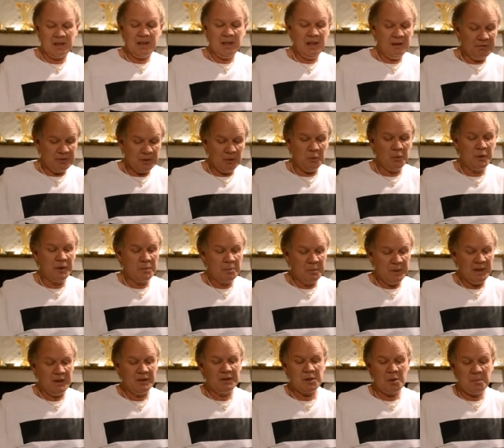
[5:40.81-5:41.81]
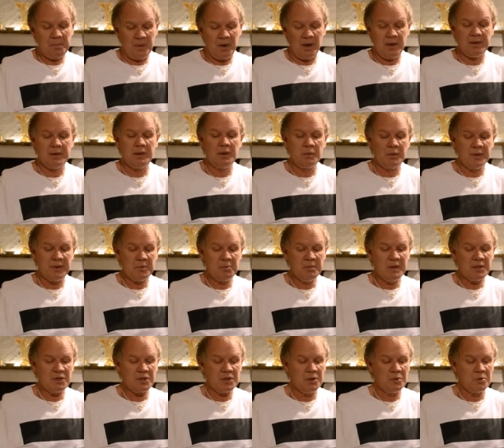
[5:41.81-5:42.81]
If it would be to partner with
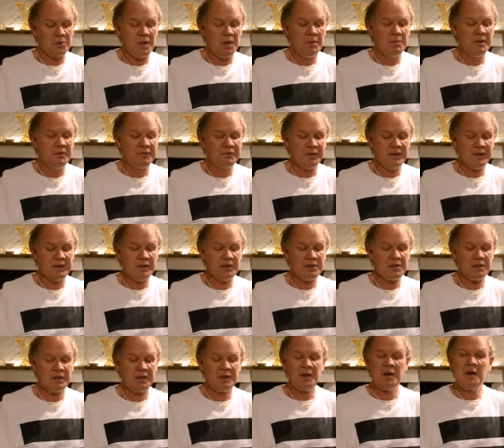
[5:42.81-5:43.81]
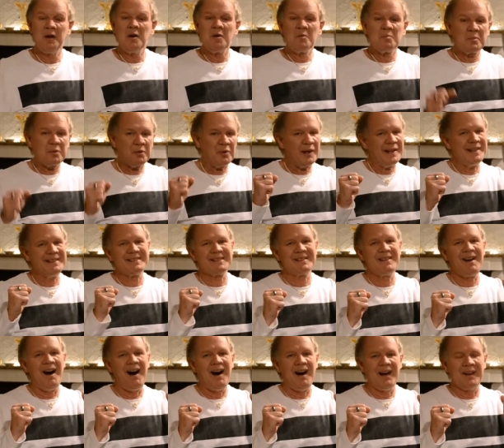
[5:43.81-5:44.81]
Mission Roma for this year, praise
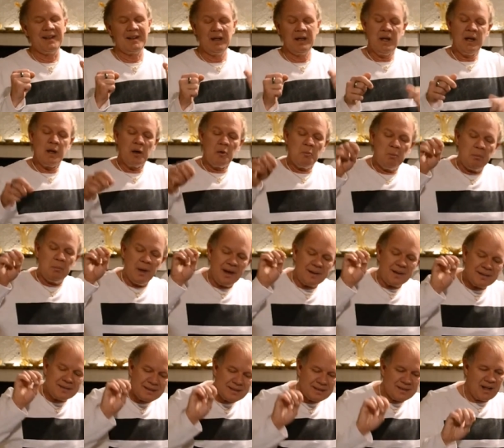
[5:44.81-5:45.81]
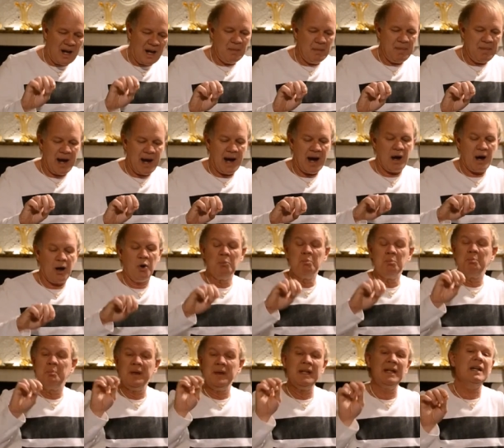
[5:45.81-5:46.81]
God. But somehow
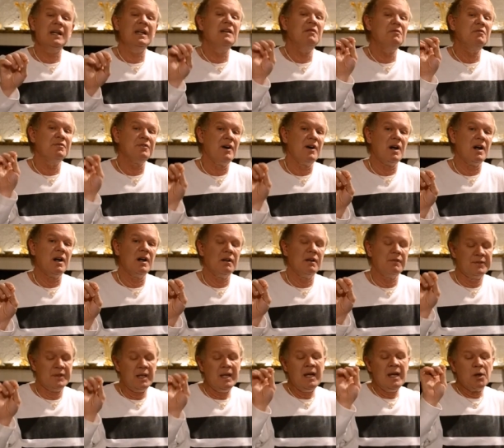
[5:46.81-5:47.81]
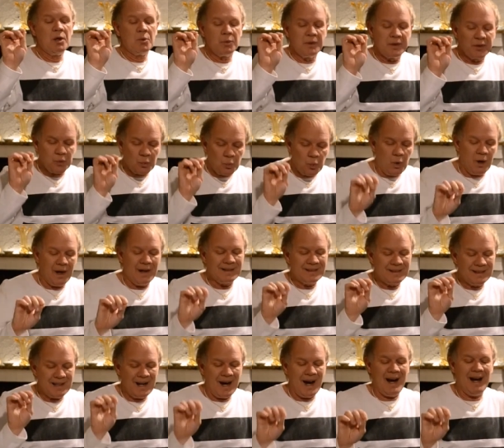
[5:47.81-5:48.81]
be involved with
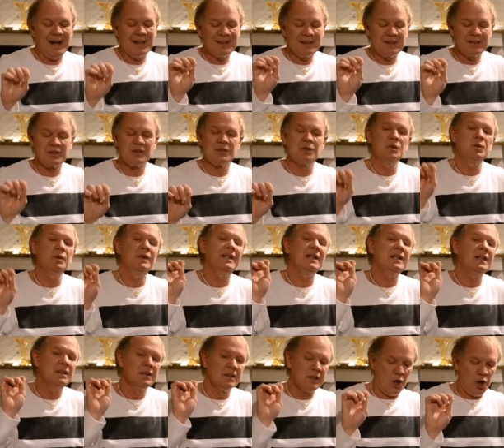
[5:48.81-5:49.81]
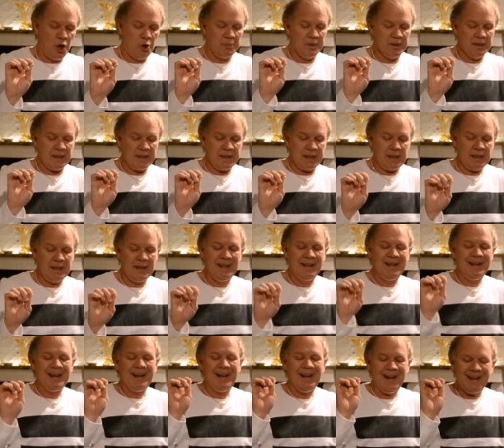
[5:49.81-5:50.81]
what God is doing globally
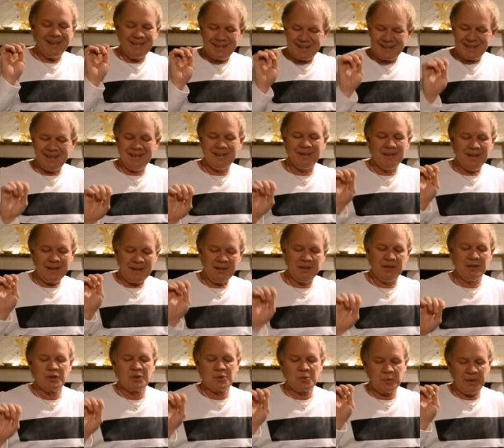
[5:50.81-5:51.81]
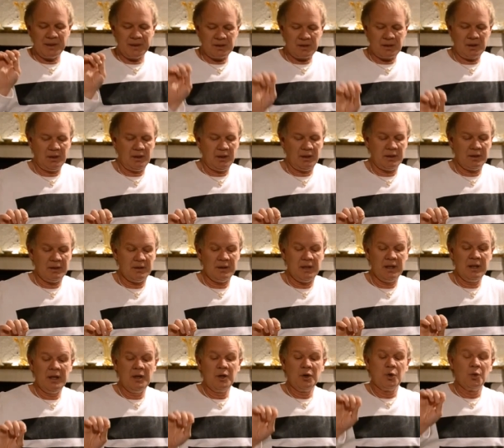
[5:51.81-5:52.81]
until his
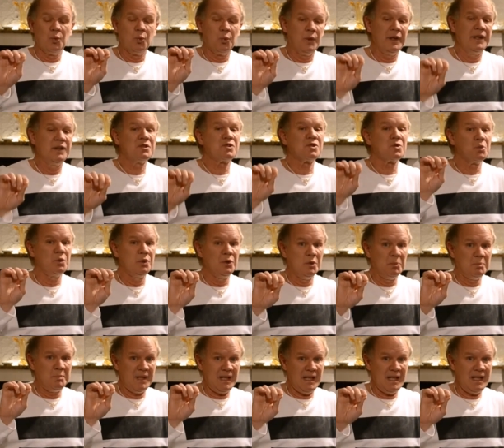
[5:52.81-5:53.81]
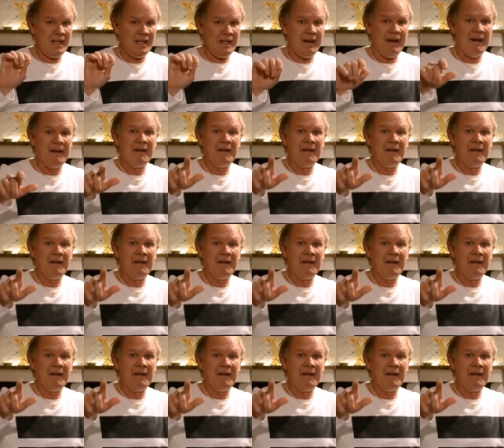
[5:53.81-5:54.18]
return, which will be